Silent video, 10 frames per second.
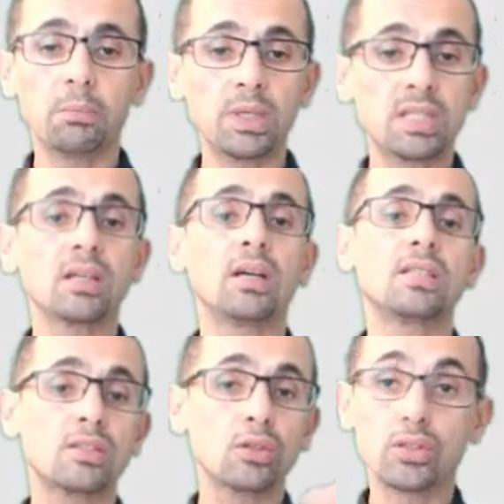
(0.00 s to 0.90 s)

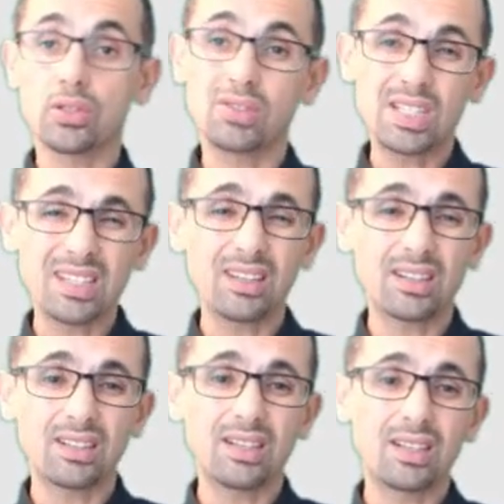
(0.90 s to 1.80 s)
Besides, it's also
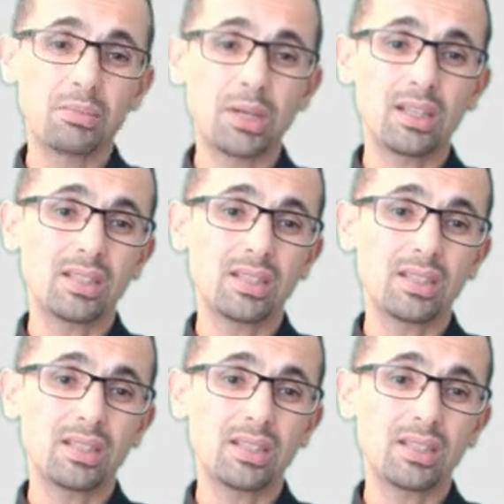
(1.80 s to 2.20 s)
riskier a little bit,